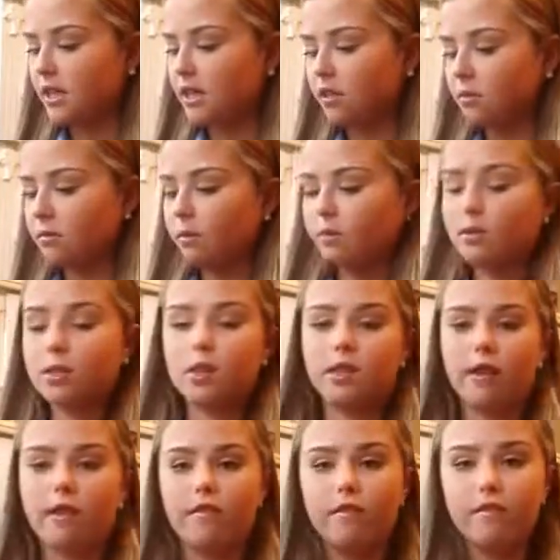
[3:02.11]
Now let's move
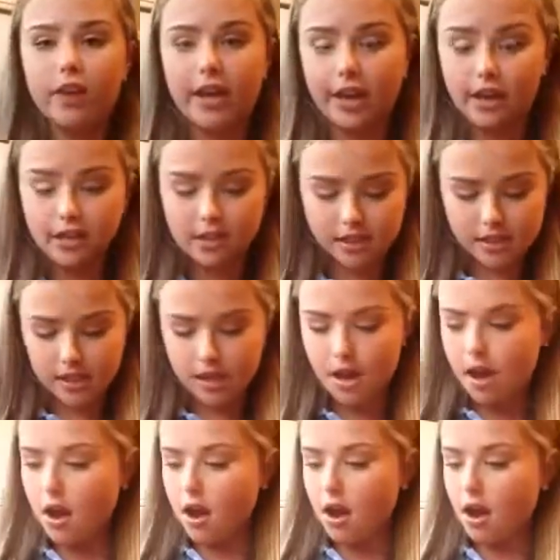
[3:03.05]
to the face.
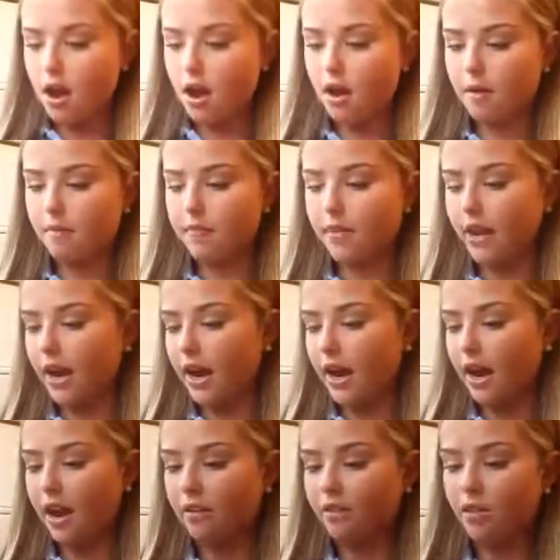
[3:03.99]

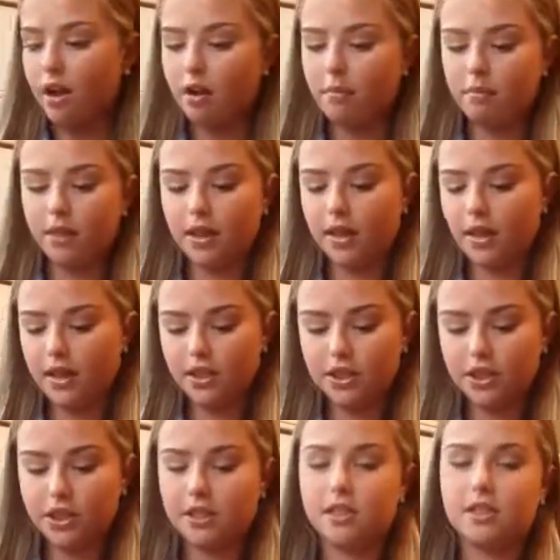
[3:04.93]
I have a
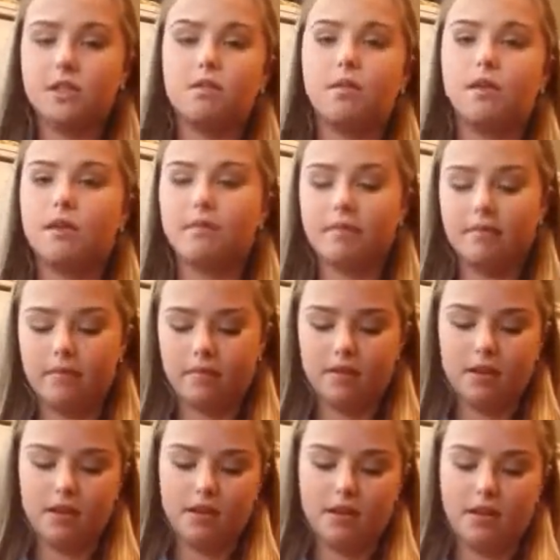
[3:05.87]
blush. This is one of
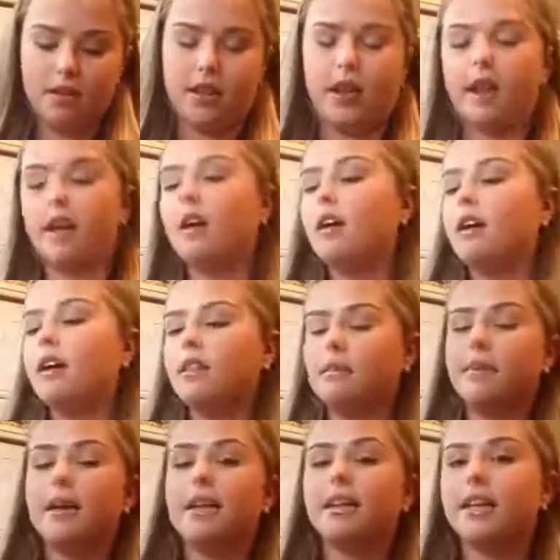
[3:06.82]
the
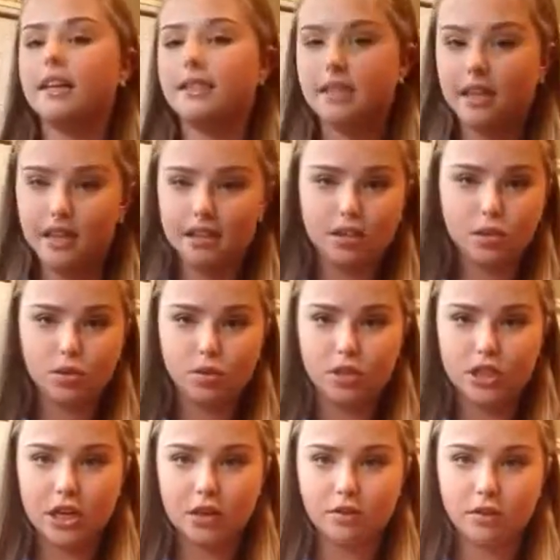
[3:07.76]
main things I like to
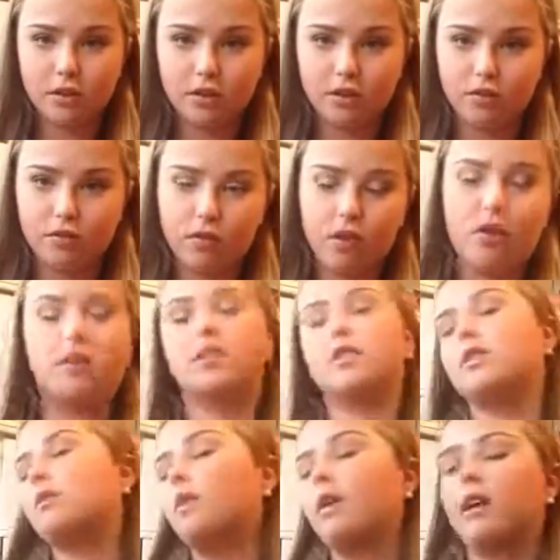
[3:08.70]
switch out during the fall
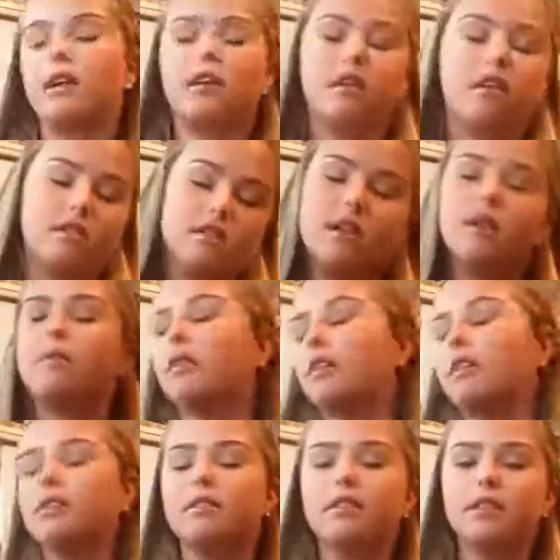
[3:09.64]
and spring and the
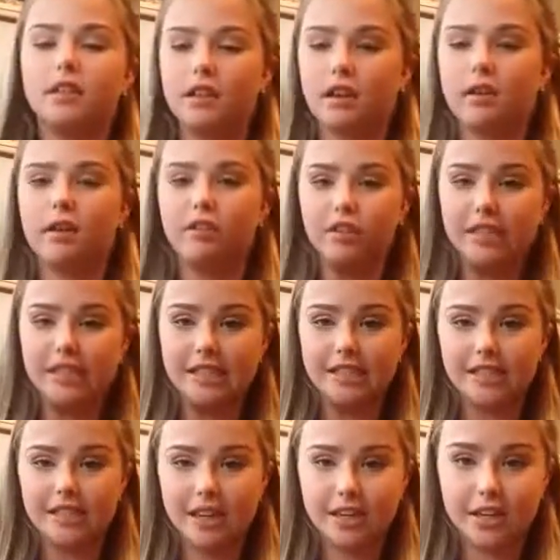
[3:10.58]
summer. You know, every
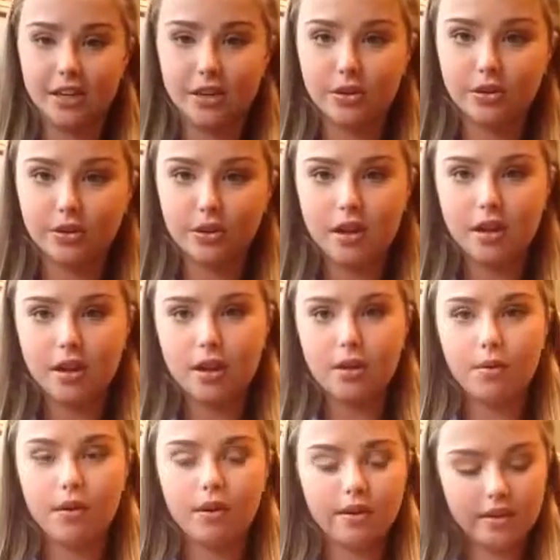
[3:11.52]
season get a new
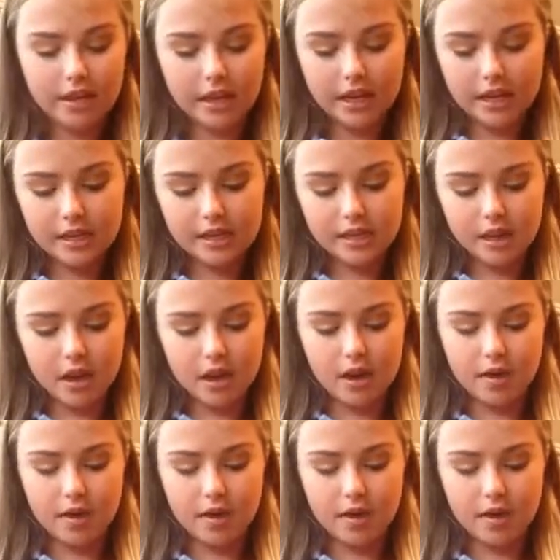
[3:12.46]
one of these.